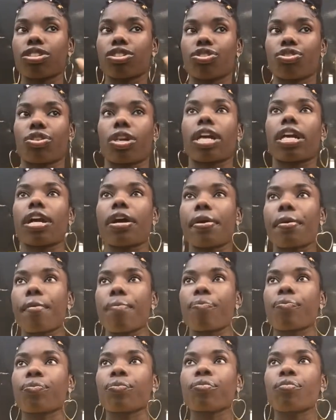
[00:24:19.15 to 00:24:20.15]
to try out.
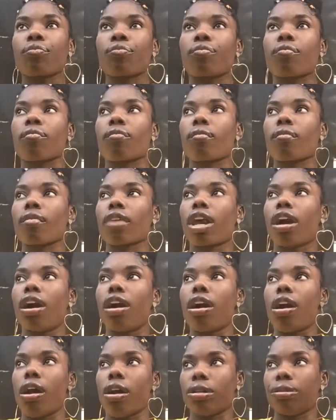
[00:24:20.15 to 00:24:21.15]

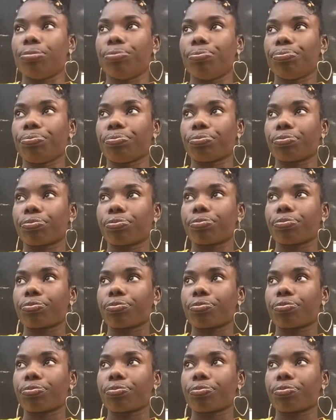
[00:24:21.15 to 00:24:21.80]
Um,